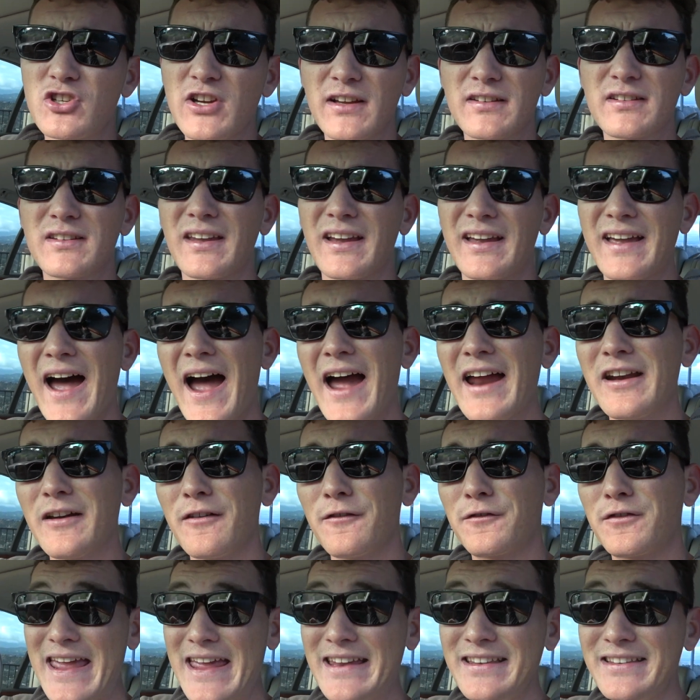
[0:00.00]
just to kind
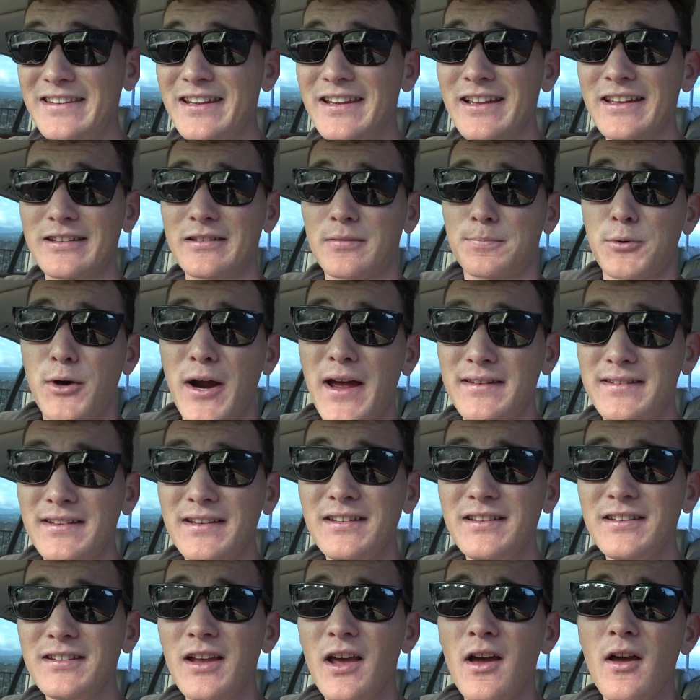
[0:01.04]
of hint its
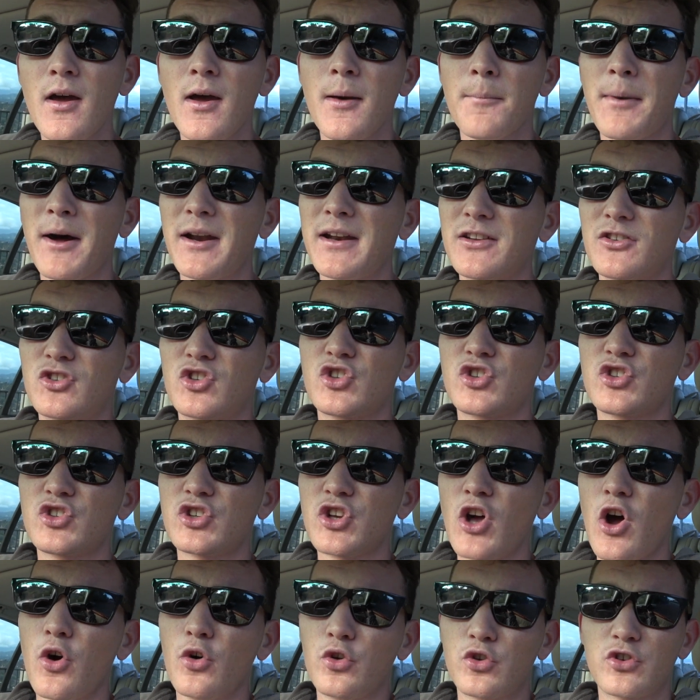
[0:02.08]
presence, but it's
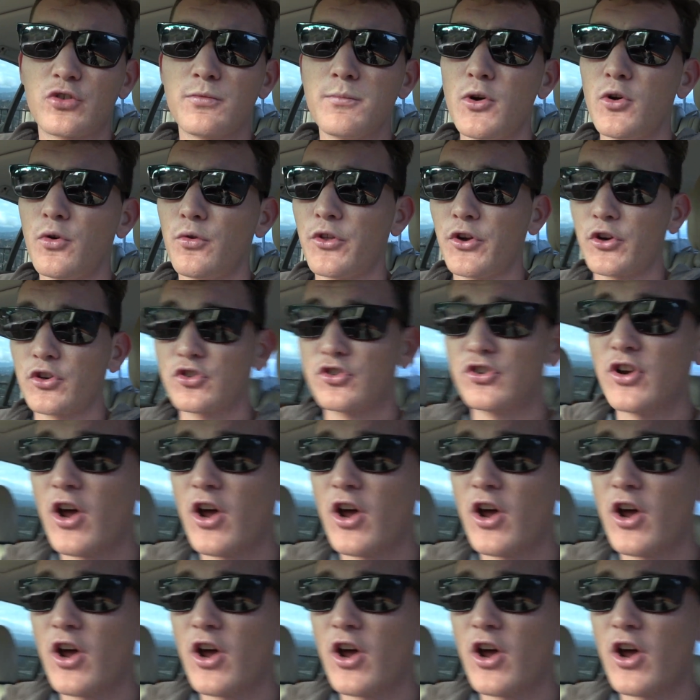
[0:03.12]
so smooth. There's